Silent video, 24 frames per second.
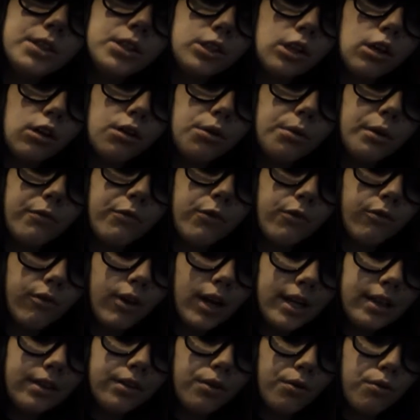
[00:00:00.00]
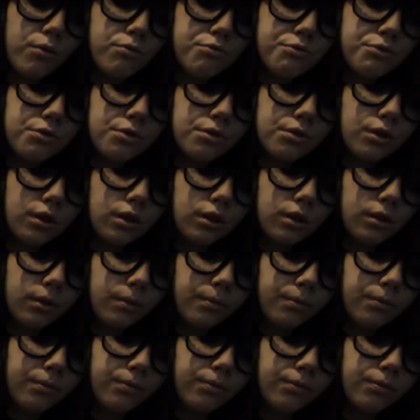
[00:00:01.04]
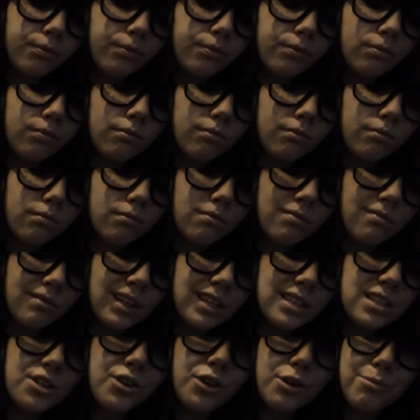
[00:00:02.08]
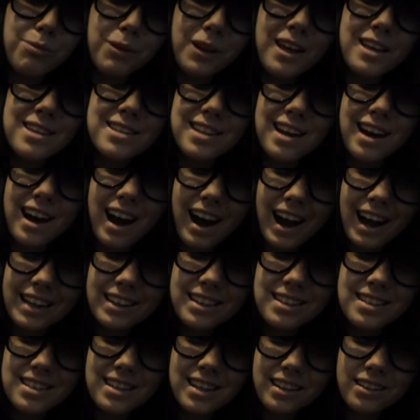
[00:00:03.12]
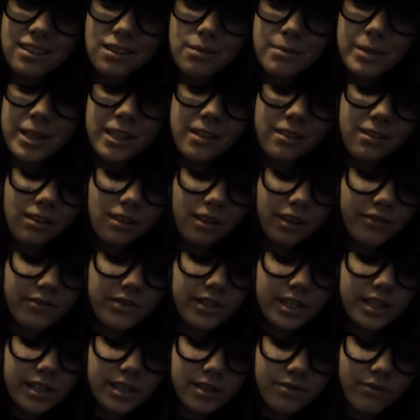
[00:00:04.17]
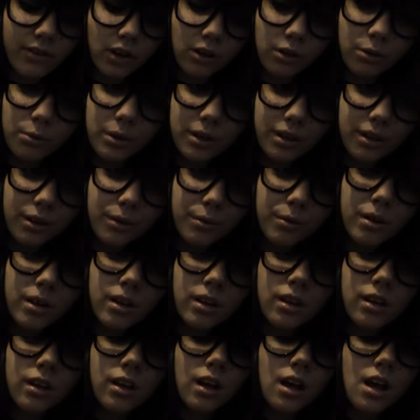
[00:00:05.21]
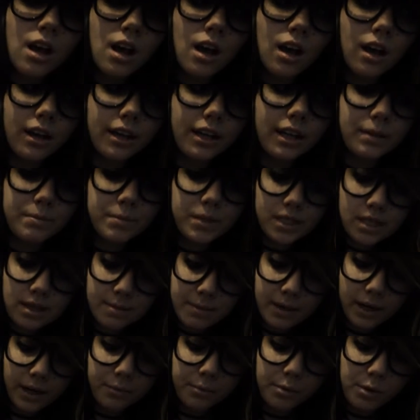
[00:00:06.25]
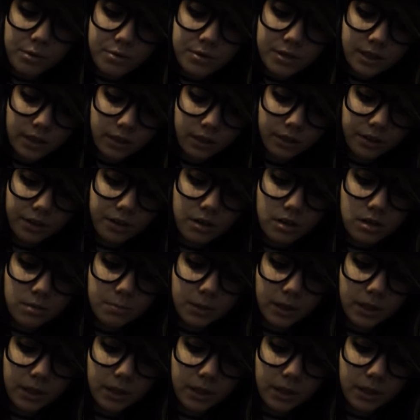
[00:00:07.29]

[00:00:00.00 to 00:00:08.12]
So if you find those, that's a good place to hide the Slenderman if he is following you and get him stuck behind one of the cylinders.